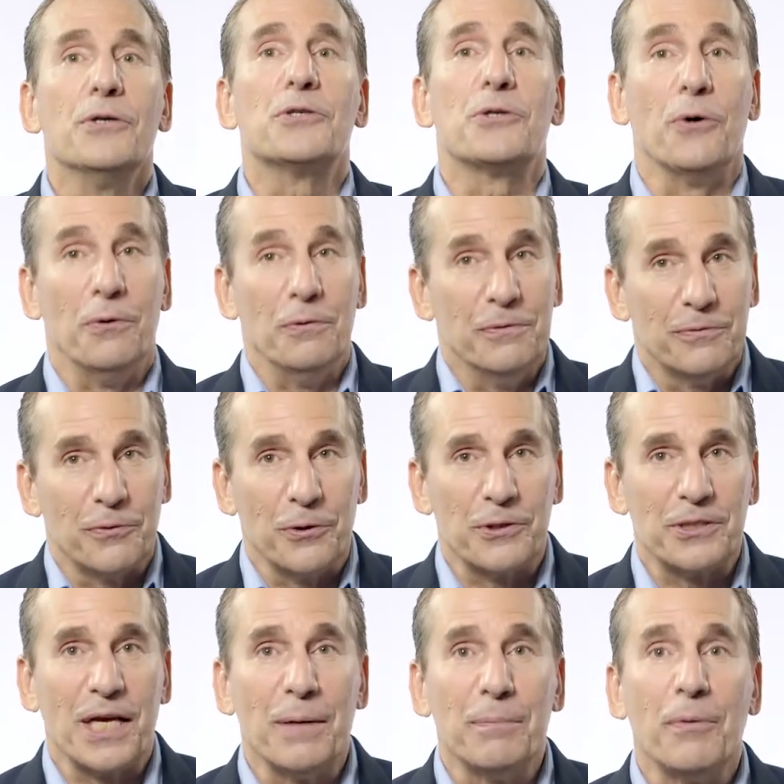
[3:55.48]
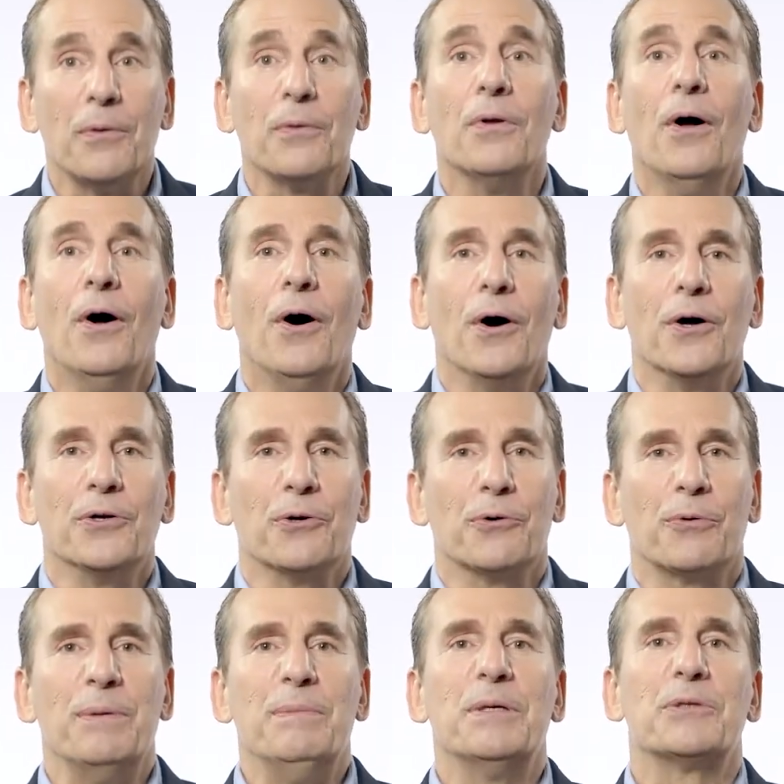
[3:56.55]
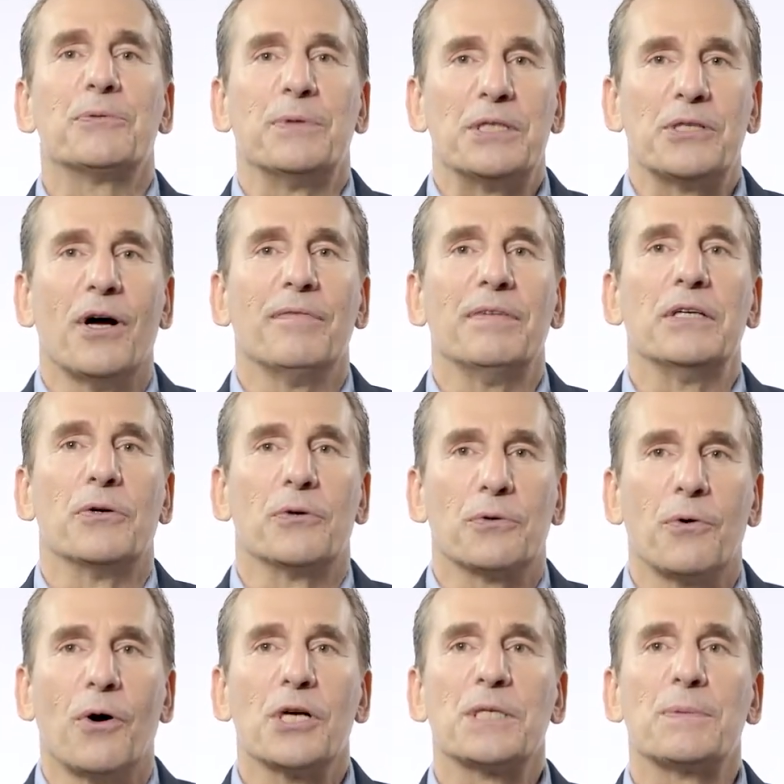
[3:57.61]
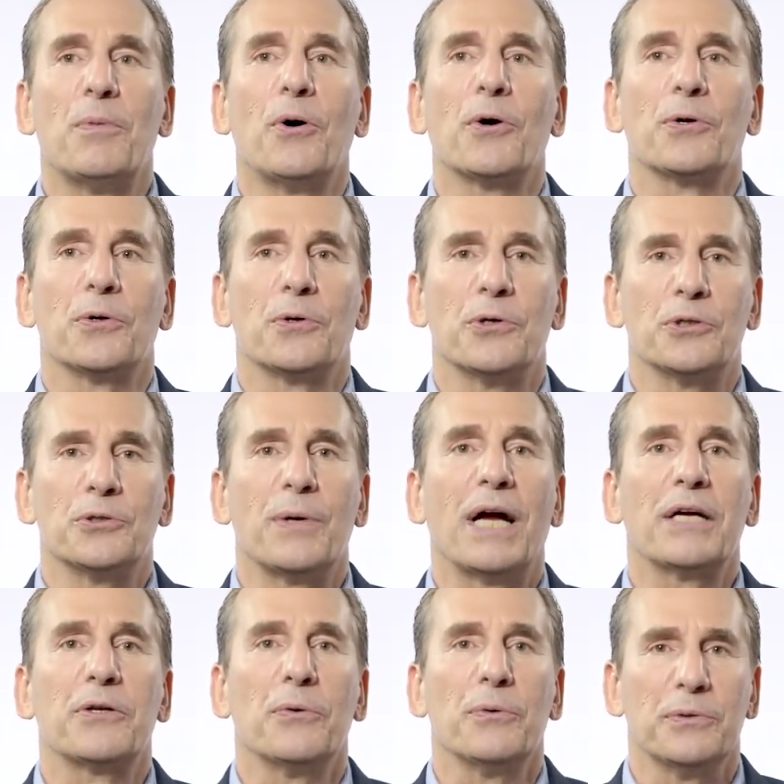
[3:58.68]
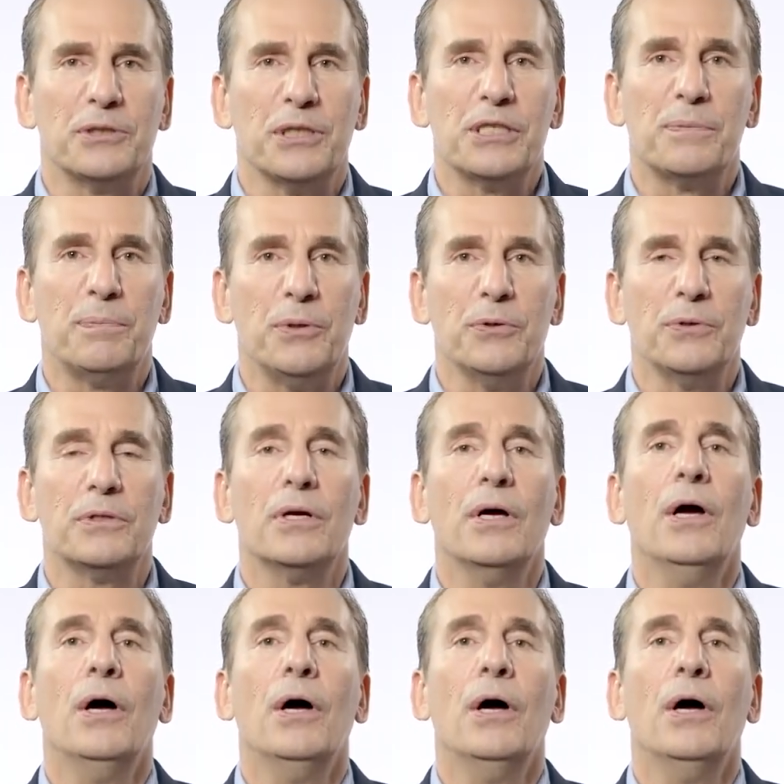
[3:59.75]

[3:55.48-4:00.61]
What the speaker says: So, for example, an agreement resolving a cross-border contractual dispute